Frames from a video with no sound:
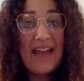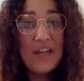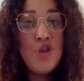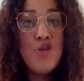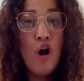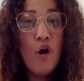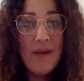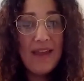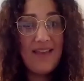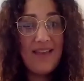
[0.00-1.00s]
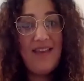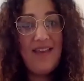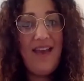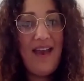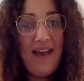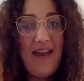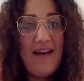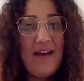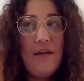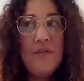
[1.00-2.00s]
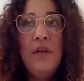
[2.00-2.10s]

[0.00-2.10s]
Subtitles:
knowing that they have